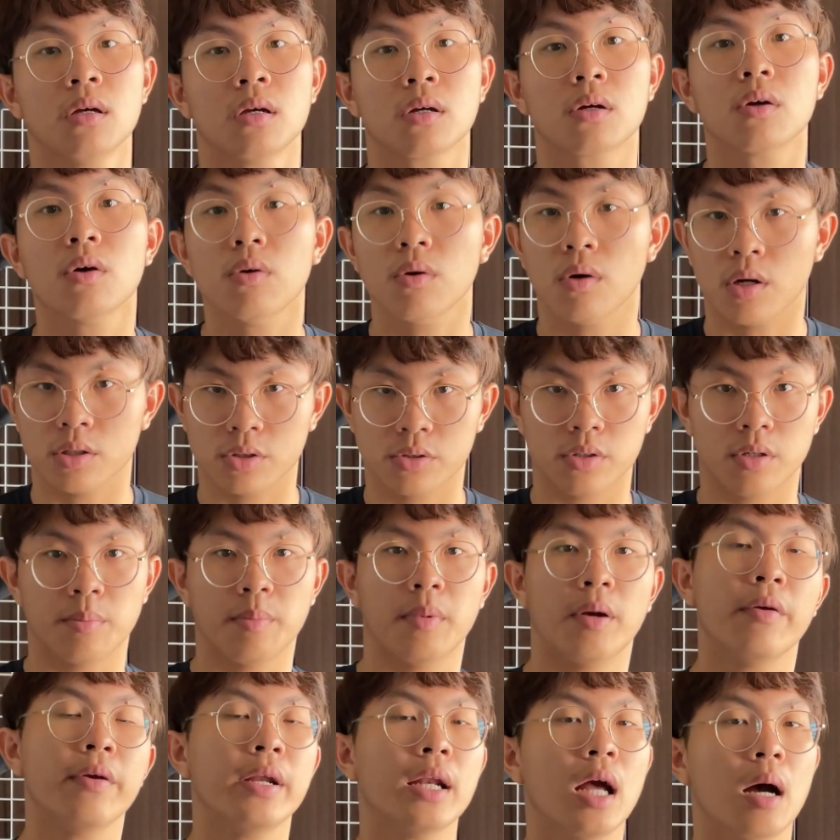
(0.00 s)
go onto the
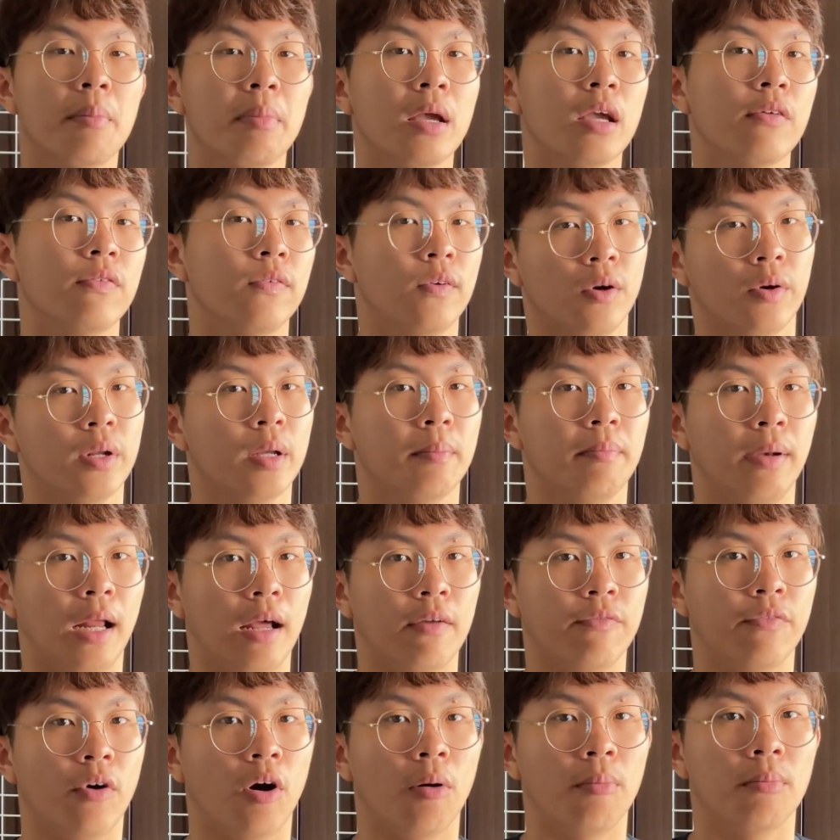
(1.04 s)
Marina Bay floating
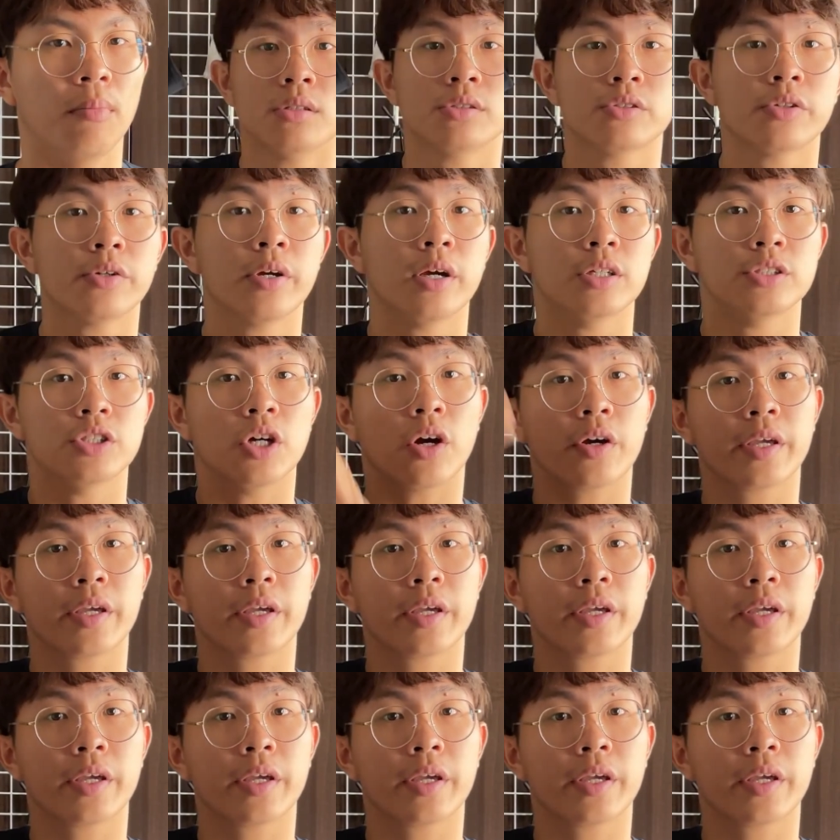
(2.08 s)
platform, throw your jockey